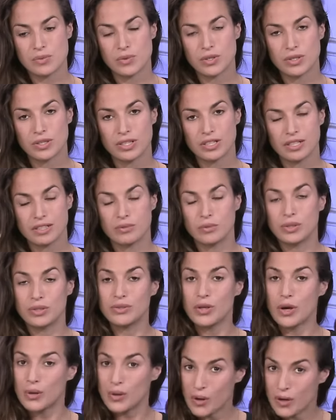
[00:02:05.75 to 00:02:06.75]
will
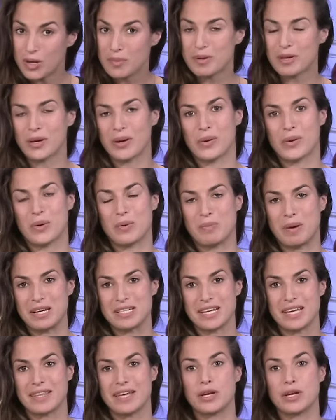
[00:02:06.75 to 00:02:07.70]
no longer be going on Monday.